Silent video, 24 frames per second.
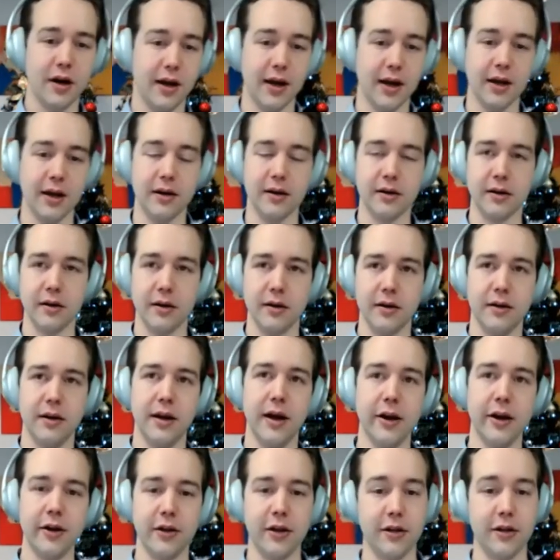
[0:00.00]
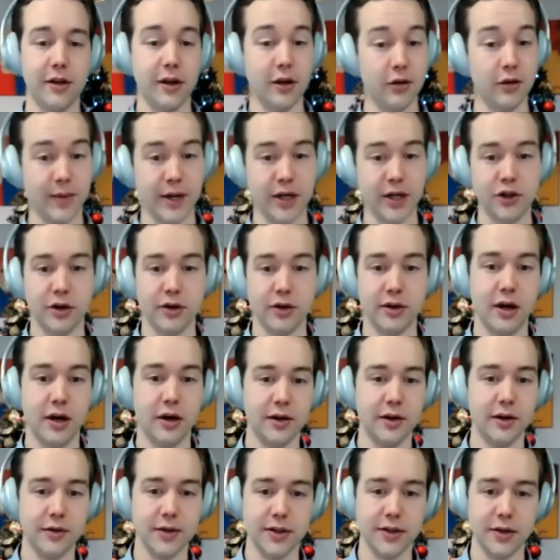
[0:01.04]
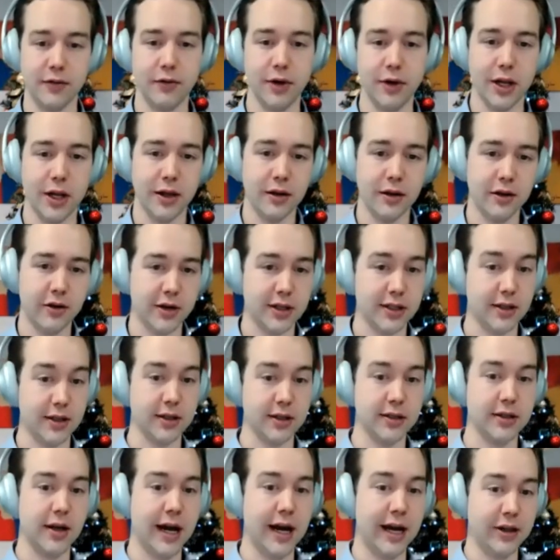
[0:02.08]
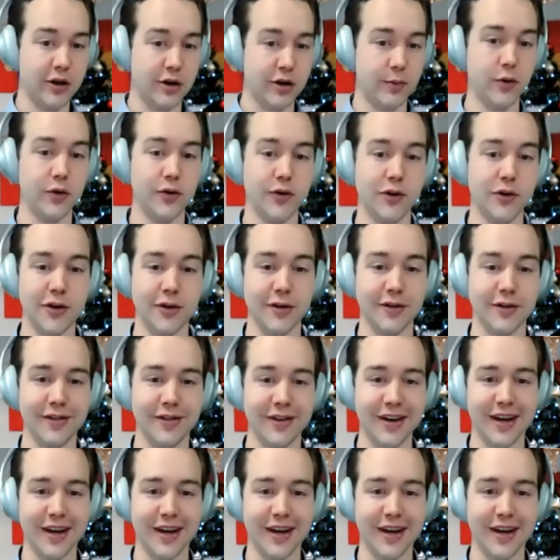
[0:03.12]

And another thing you mentioned there that's really interesting is attribution.